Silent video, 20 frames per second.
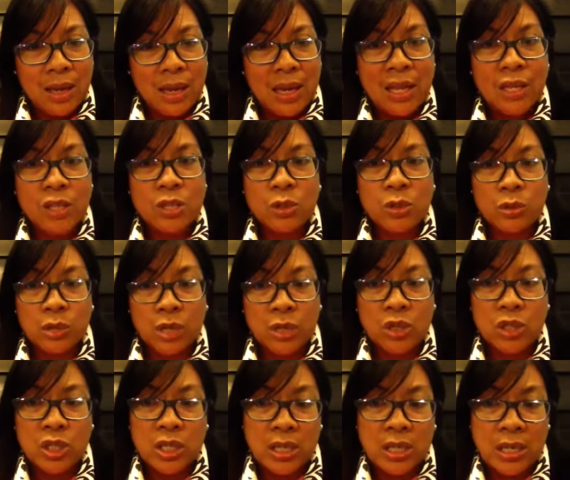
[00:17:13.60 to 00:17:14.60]
is so that
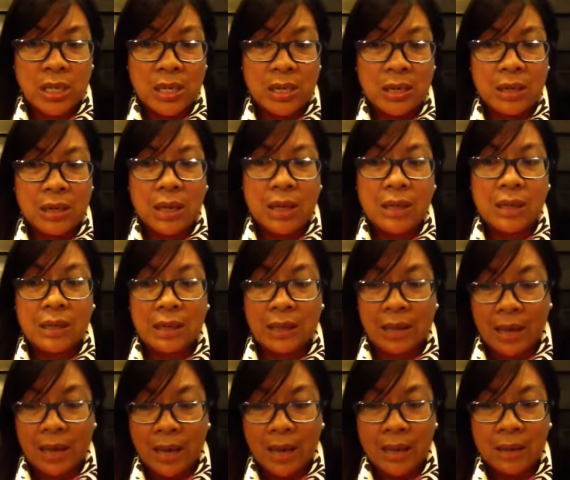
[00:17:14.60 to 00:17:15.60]
she
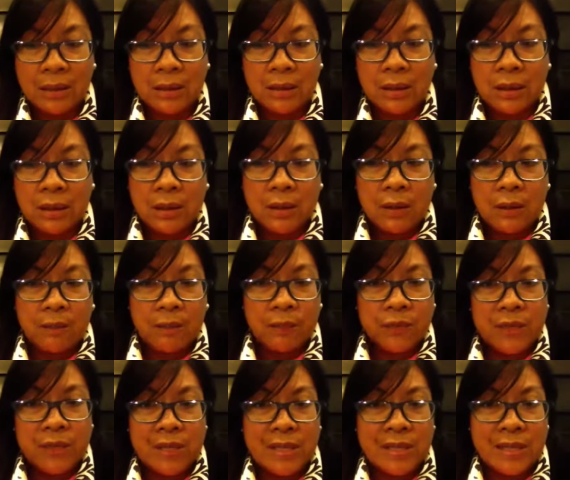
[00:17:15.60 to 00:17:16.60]
can
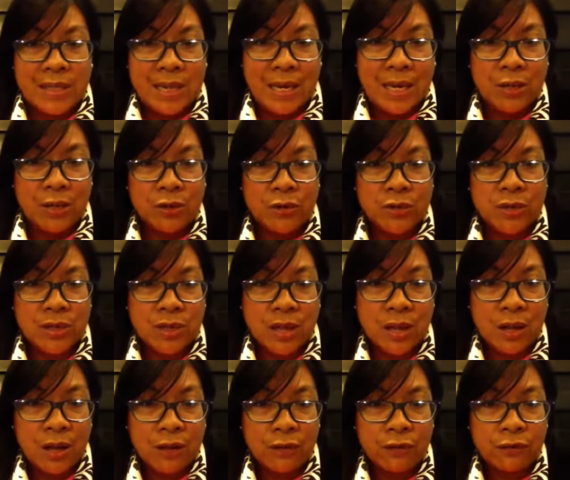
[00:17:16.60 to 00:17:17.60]
sustain
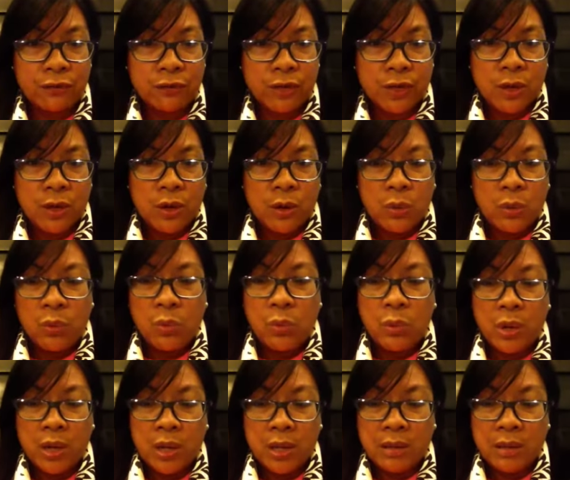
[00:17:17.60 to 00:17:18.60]
herself
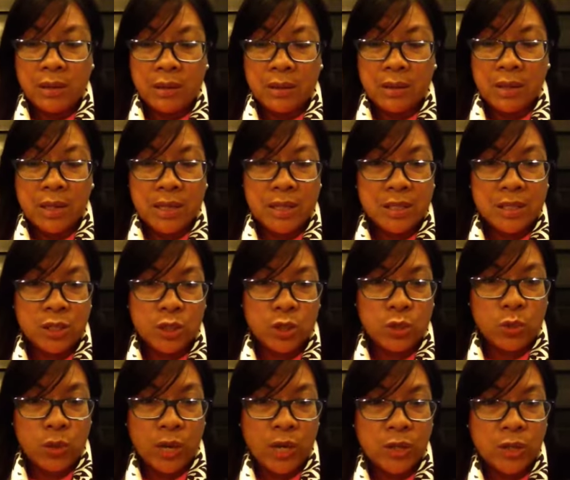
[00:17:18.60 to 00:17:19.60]
with these
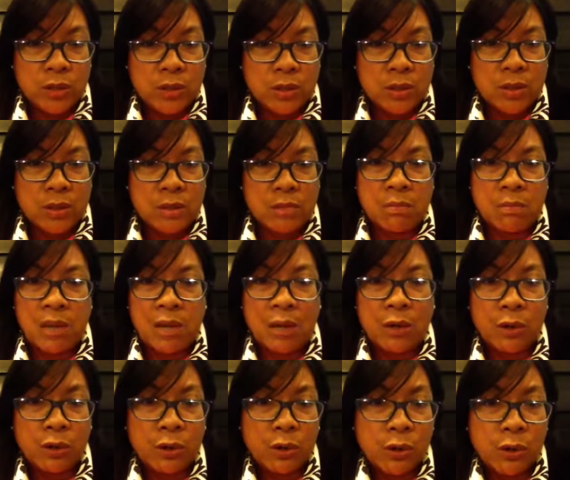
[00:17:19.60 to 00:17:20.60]
situations,
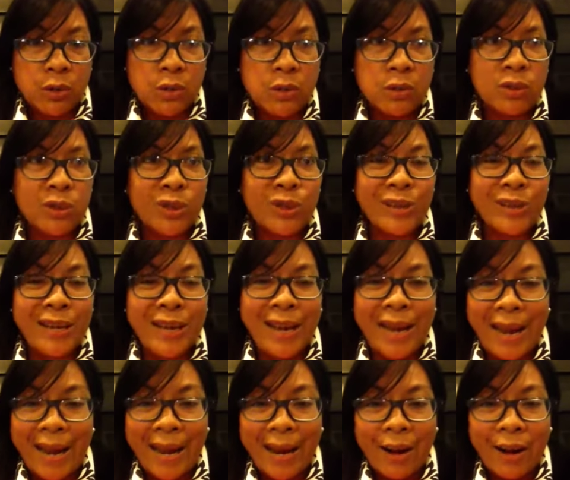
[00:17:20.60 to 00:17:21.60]
medical or
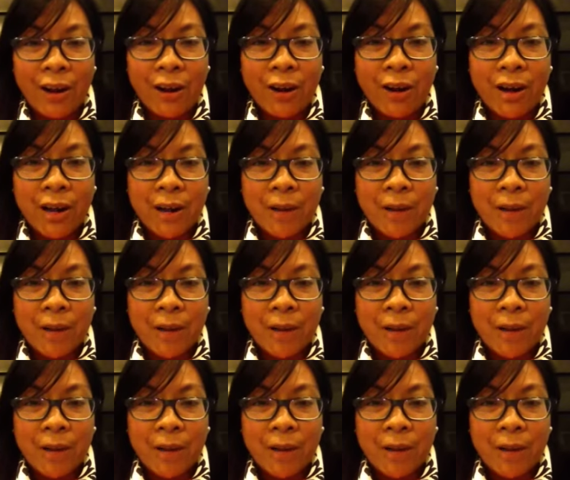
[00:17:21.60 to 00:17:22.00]
care.